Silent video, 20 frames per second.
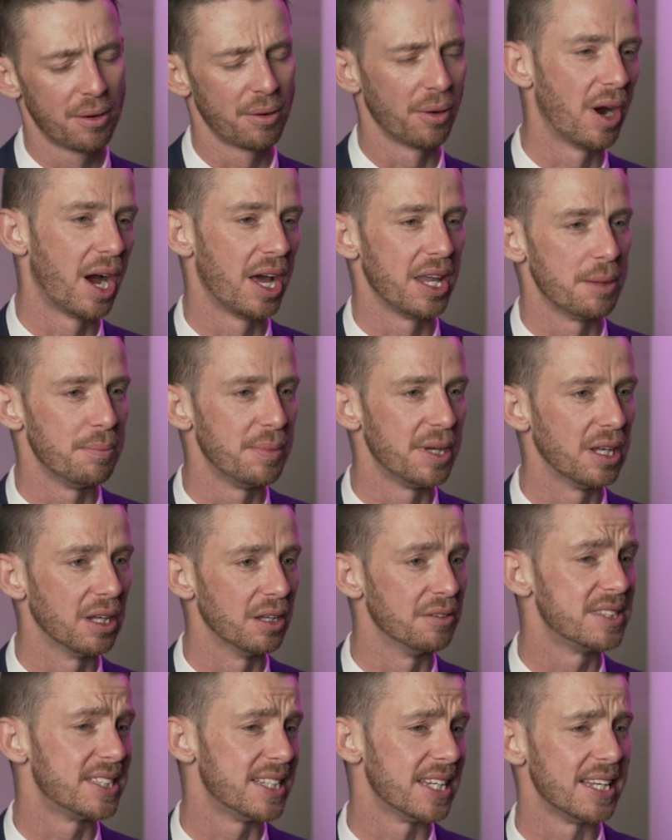We're right in the
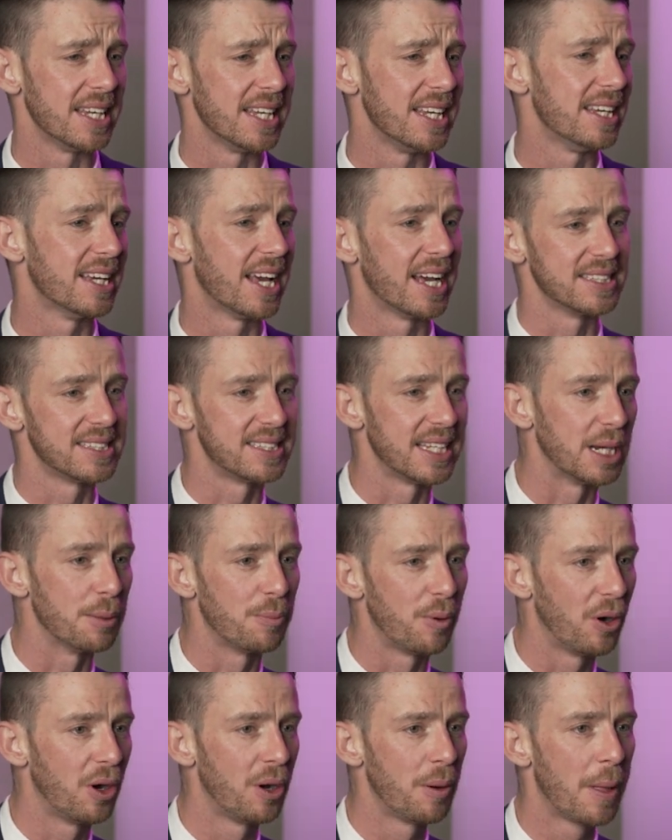middle of Sydney and
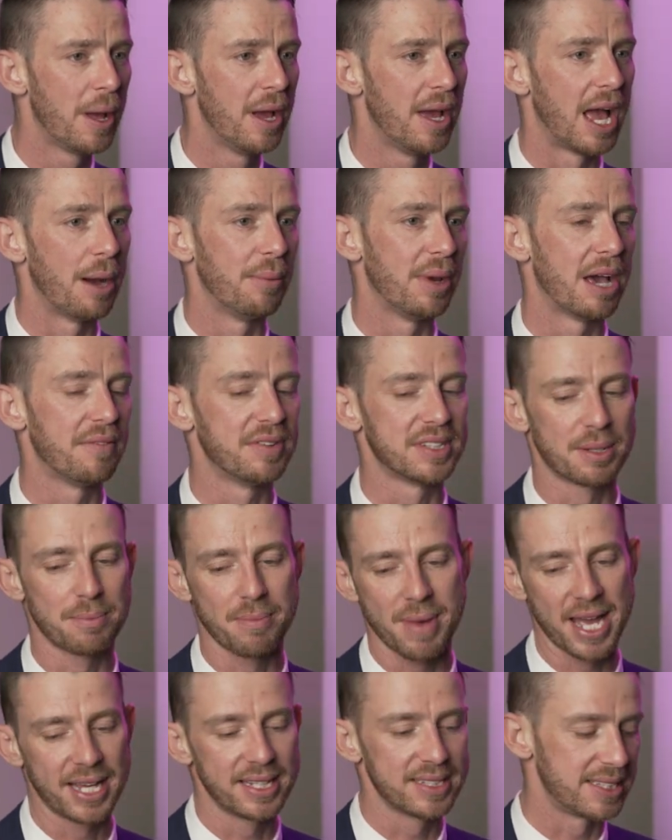Singapore, and we have this
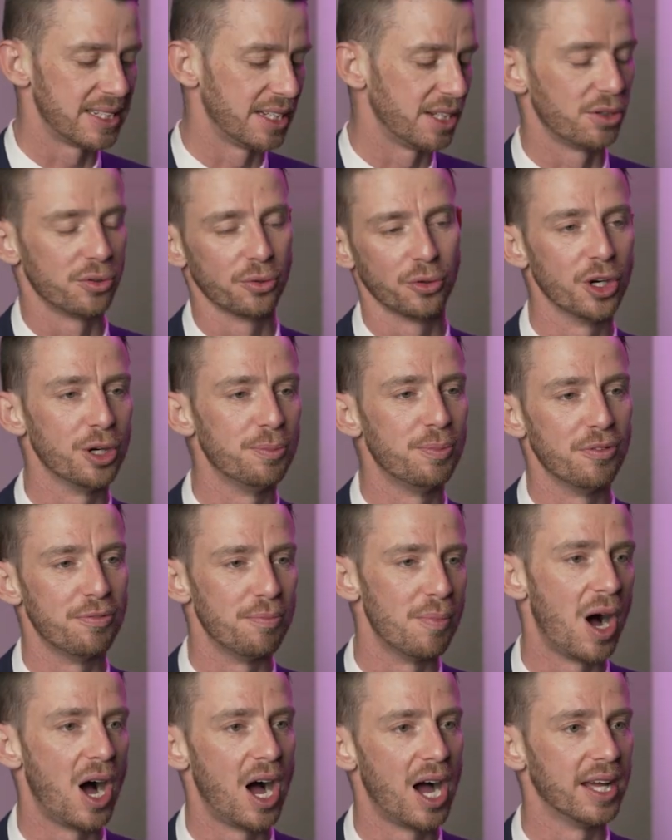amazing group
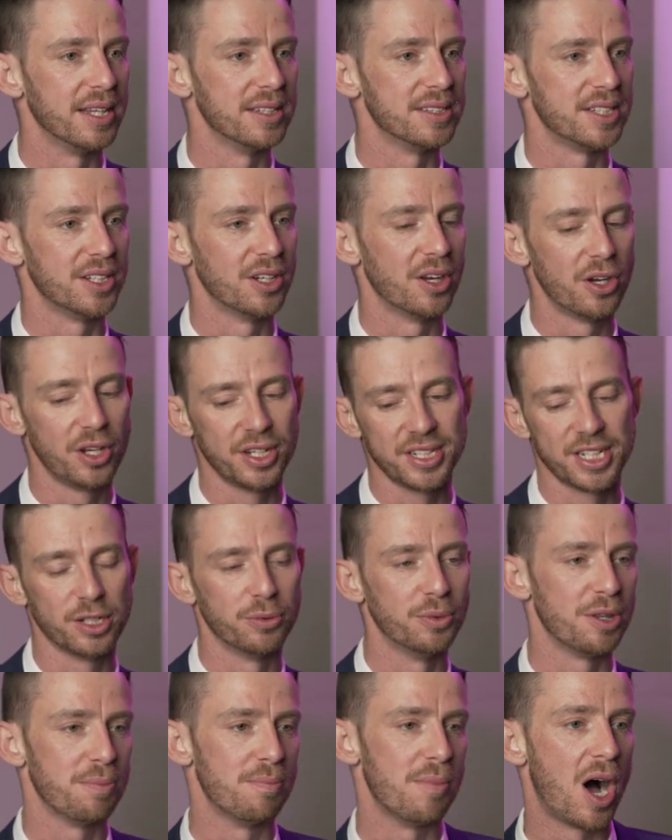of minds, you know, who
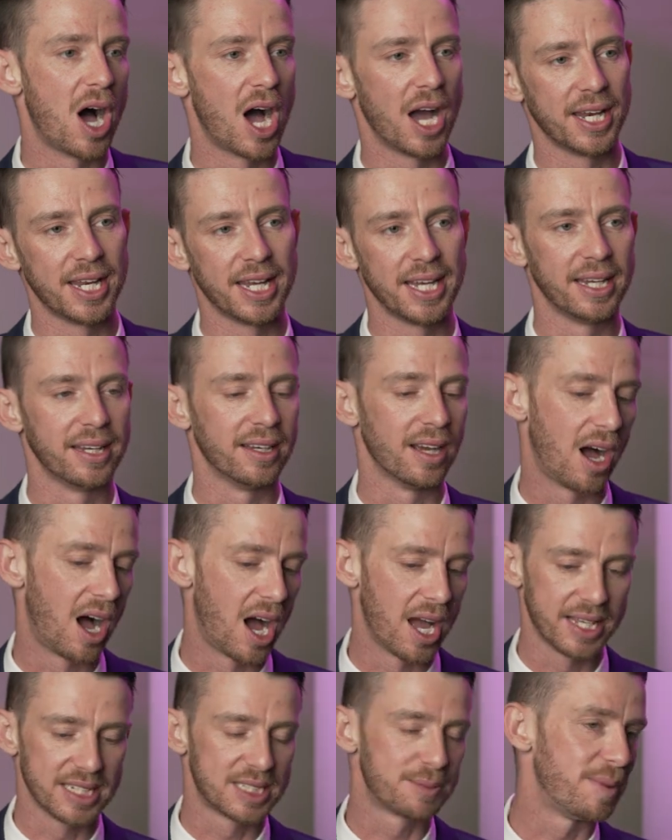deal with mining,
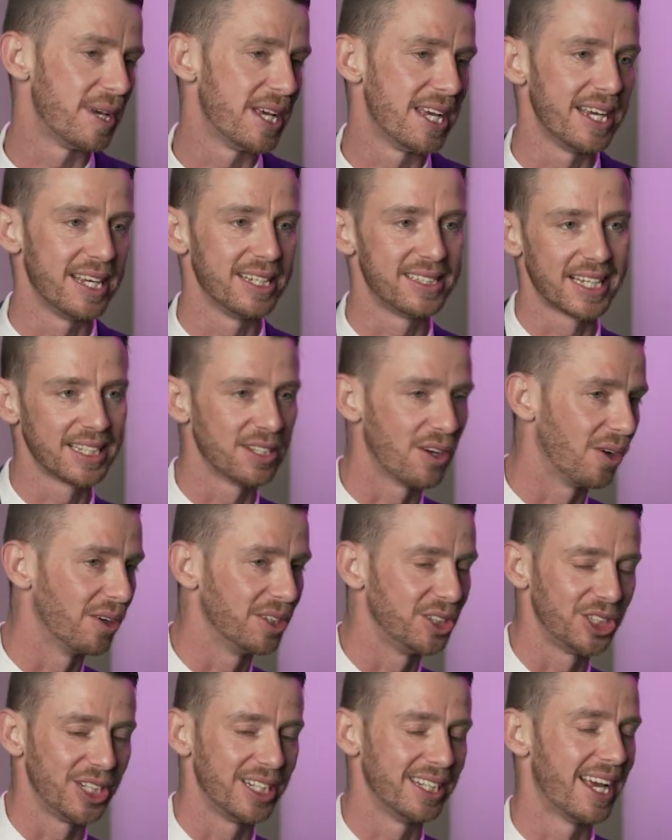ISP,
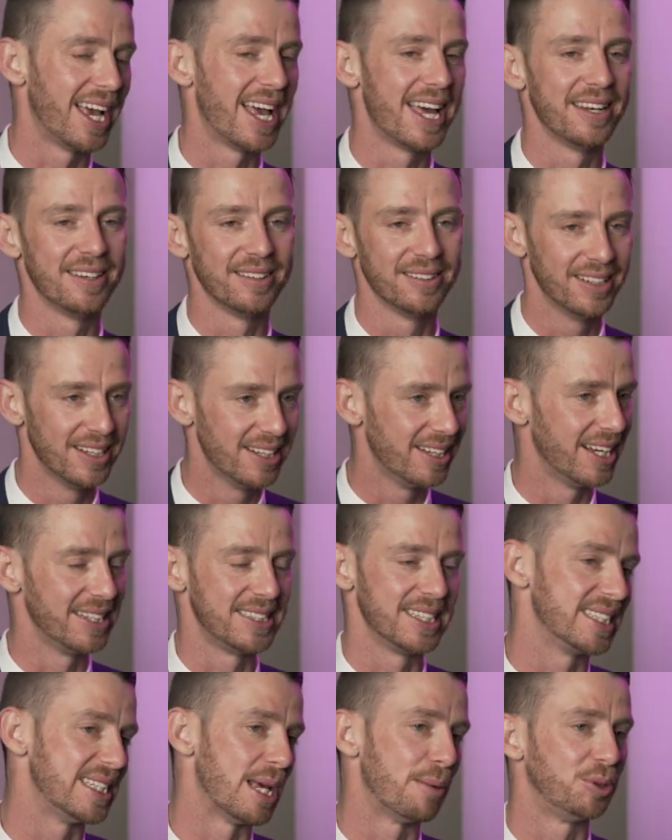technology, and
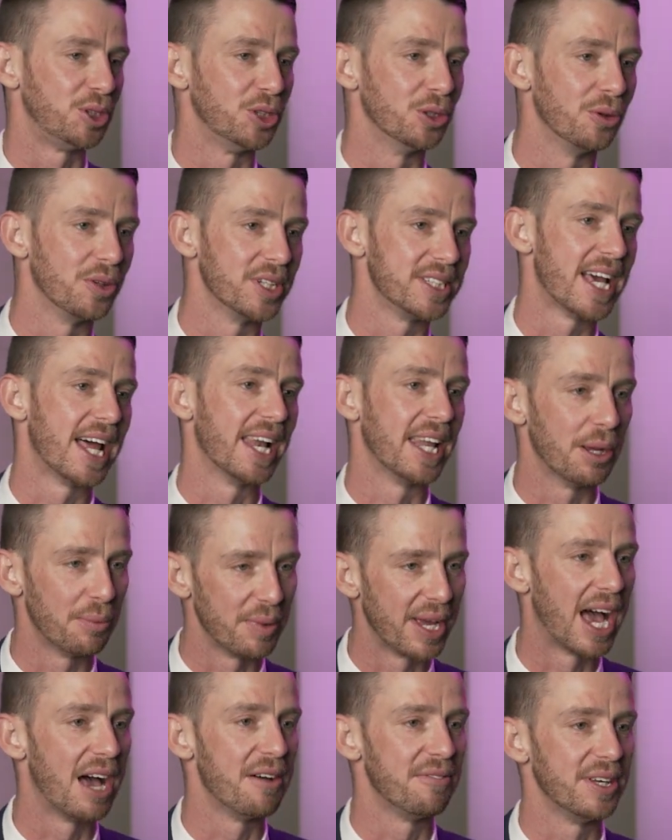it's exceptional, the talent that
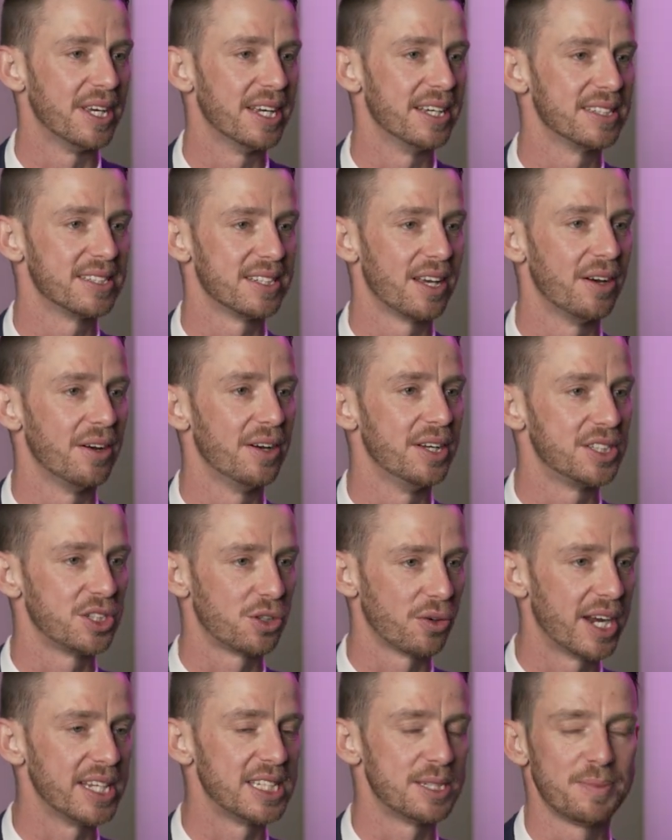we have here. So it's
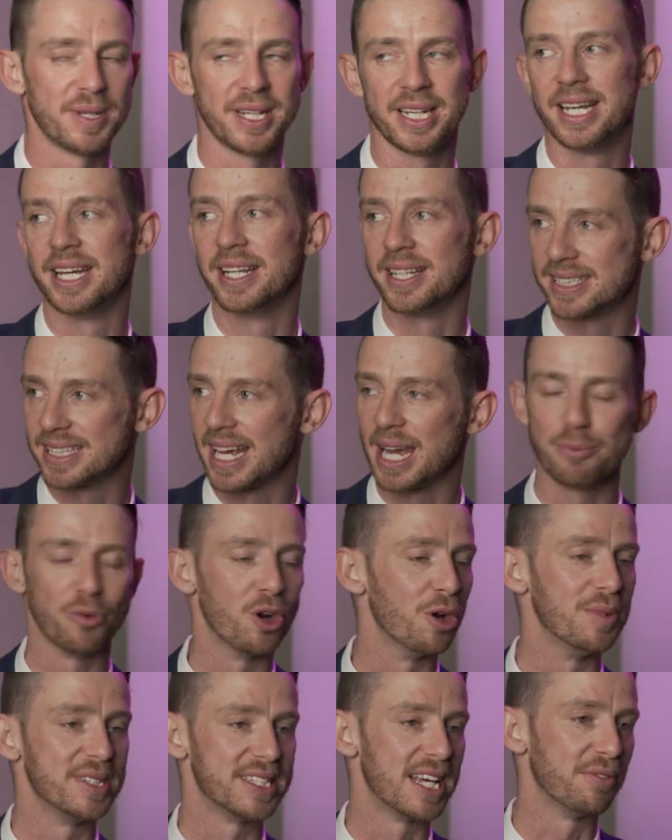great to be in the same
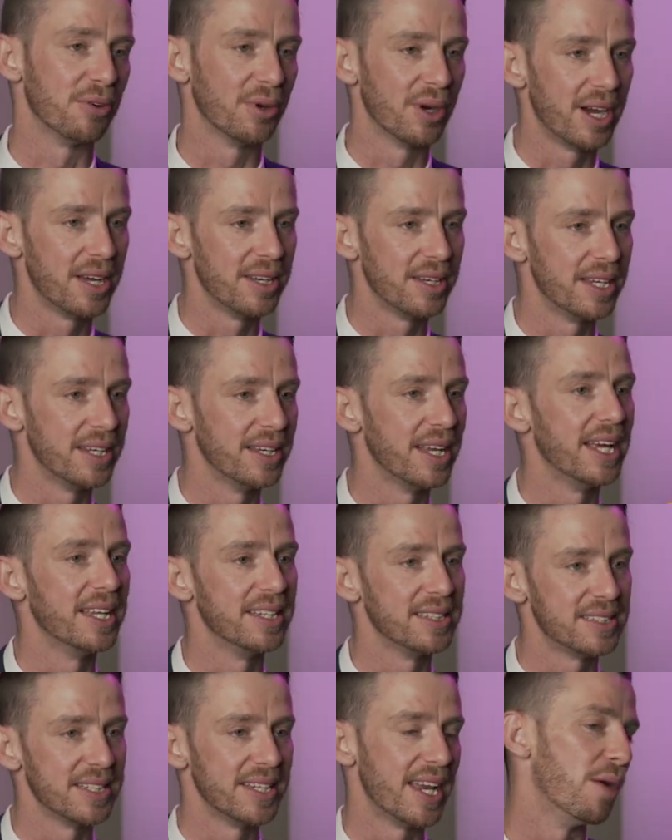room as everyone
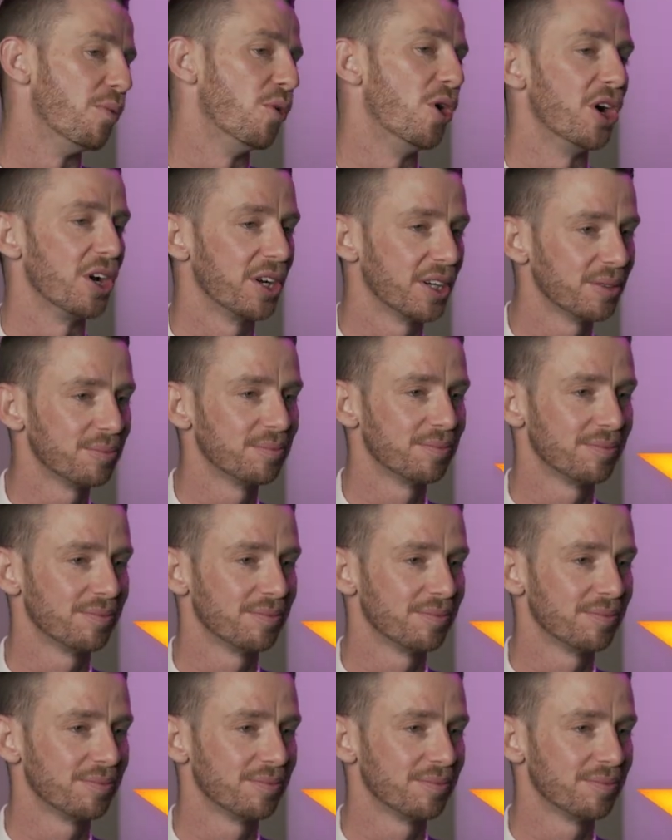and to network.